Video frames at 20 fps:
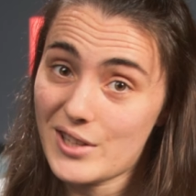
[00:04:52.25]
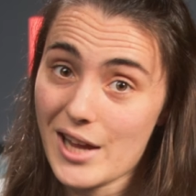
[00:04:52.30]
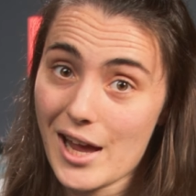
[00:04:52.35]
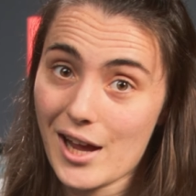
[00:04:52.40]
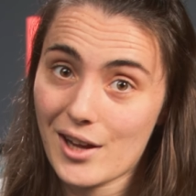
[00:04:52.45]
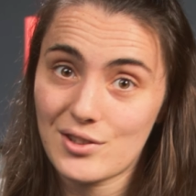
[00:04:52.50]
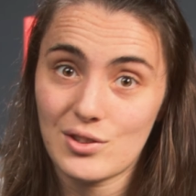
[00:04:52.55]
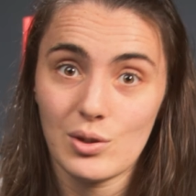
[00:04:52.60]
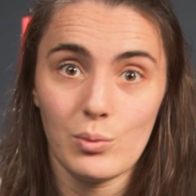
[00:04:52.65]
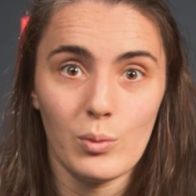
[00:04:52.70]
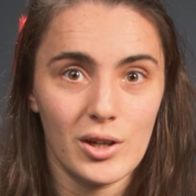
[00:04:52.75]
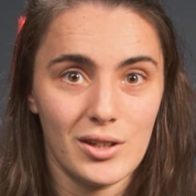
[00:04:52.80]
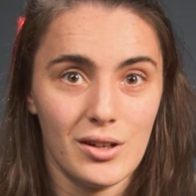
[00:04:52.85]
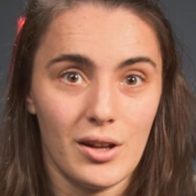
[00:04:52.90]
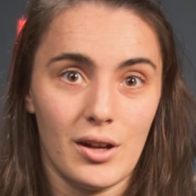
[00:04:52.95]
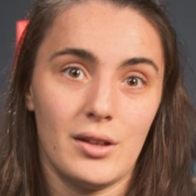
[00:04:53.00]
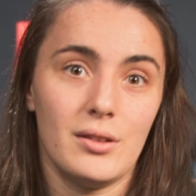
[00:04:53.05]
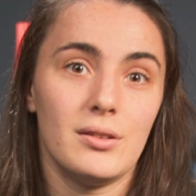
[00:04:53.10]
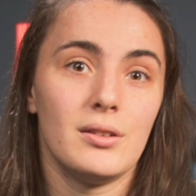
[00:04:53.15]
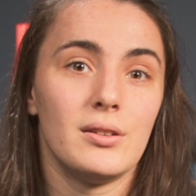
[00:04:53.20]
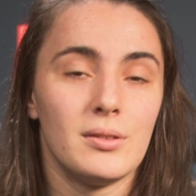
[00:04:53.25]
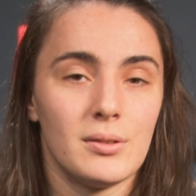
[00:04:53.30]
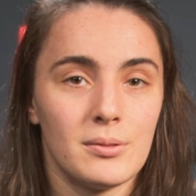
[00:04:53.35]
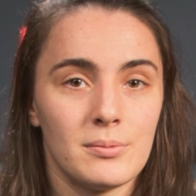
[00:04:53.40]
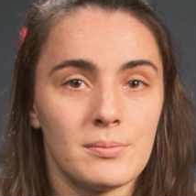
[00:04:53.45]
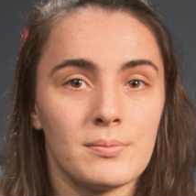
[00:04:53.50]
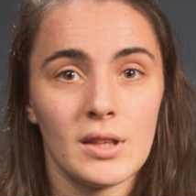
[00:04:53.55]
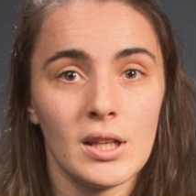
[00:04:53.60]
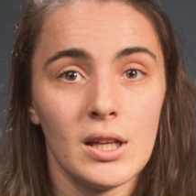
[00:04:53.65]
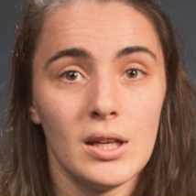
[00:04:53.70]
snacks, whatnot.
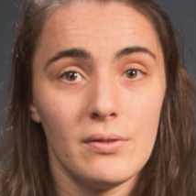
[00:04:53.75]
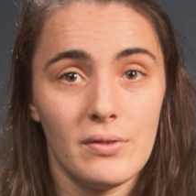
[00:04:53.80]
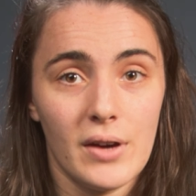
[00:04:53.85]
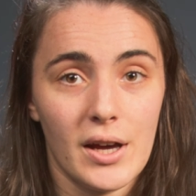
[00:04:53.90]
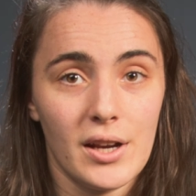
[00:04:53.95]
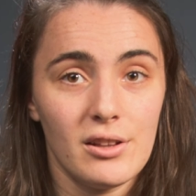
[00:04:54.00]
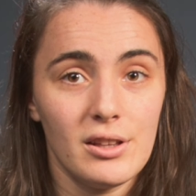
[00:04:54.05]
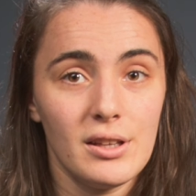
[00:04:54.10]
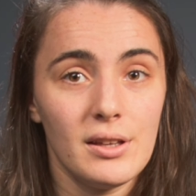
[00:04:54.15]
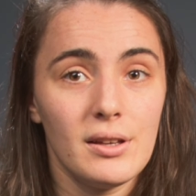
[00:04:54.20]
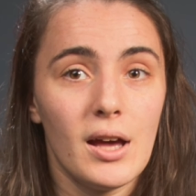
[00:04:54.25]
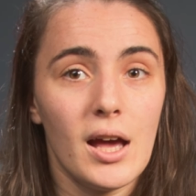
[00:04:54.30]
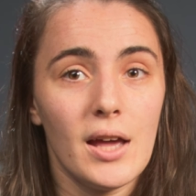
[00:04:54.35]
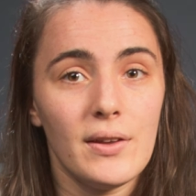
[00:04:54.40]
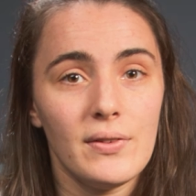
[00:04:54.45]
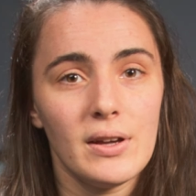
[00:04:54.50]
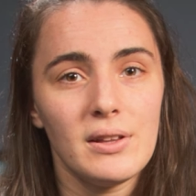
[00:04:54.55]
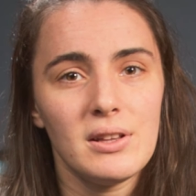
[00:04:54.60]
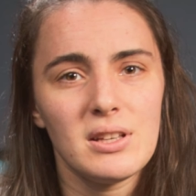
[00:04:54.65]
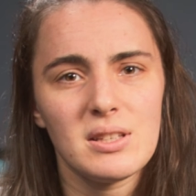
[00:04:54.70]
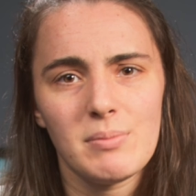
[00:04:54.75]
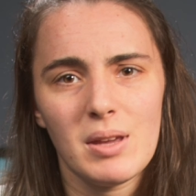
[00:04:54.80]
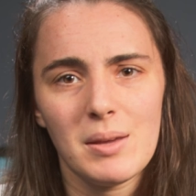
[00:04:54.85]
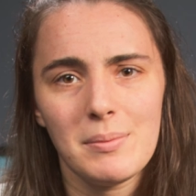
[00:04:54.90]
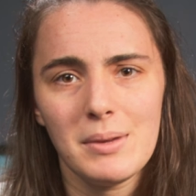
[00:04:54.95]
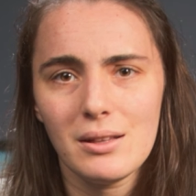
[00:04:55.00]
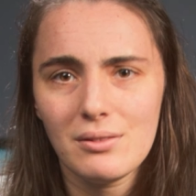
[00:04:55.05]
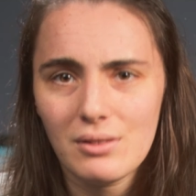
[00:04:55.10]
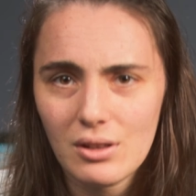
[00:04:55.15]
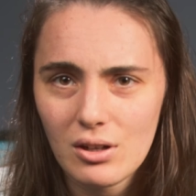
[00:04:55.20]
Finally, I found this may
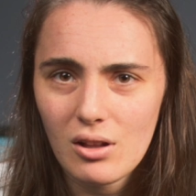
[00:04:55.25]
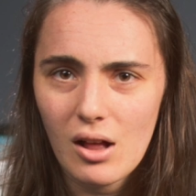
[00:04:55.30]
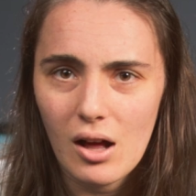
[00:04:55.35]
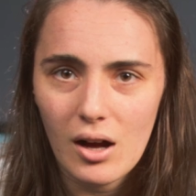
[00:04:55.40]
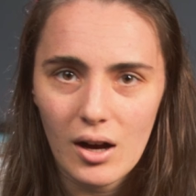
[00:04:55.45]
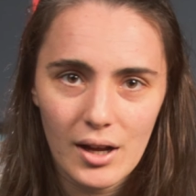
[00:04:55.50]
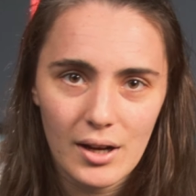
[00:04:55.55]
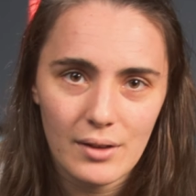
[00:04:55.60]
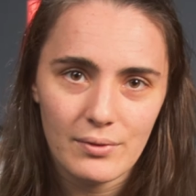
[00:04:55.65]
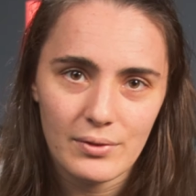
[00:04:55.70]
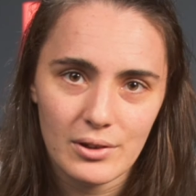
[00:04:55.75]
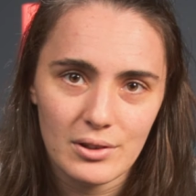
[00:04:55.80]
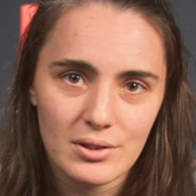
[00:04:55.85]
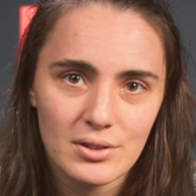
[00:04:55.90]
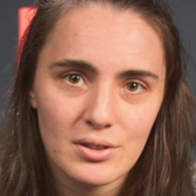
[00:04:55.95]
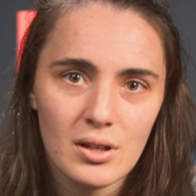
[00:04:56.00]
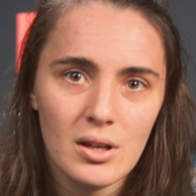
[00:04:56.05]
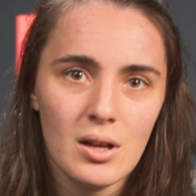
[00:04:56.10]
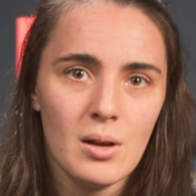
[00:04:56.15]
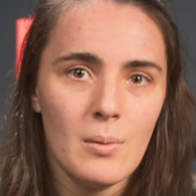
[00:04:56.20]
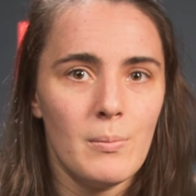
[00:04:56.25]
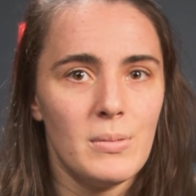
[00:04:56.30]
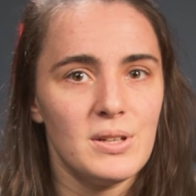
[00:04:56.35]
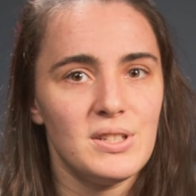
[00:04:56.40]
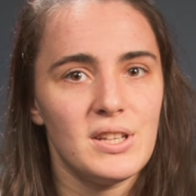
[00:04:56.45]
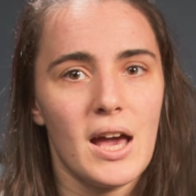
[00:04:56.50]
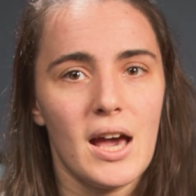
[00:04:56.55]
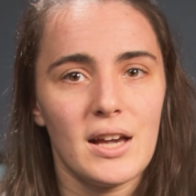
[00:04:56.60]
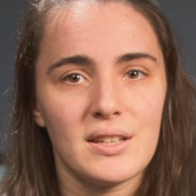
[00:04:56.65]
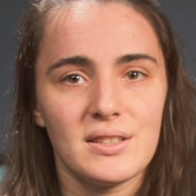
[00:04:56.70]
be a little odd at first, but
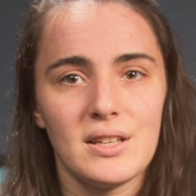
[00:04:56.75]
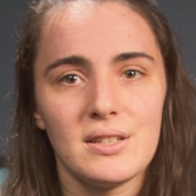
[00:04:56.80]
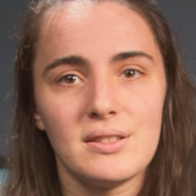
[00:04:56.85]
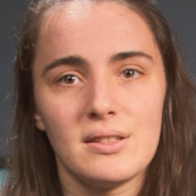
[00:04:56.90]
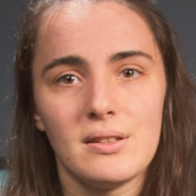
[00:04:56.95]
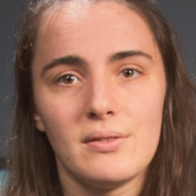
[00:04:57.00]
to access